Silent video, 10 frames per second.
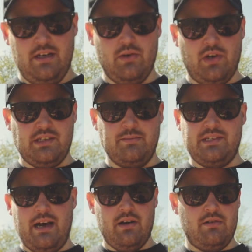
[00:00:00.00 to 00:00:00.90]
Got some
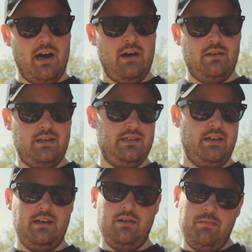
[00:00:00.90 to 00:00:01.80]
sauerkraut as
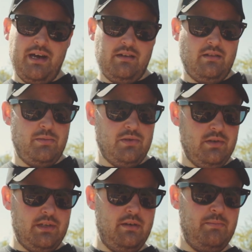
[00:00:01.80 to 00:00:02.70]
a little bed on the
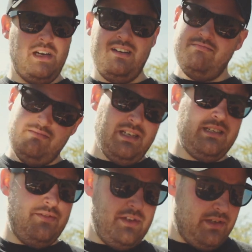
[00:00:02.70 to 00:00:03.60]
board, but let's
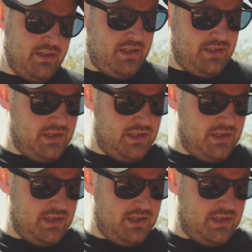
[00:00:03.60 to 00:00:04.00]
give the sausages a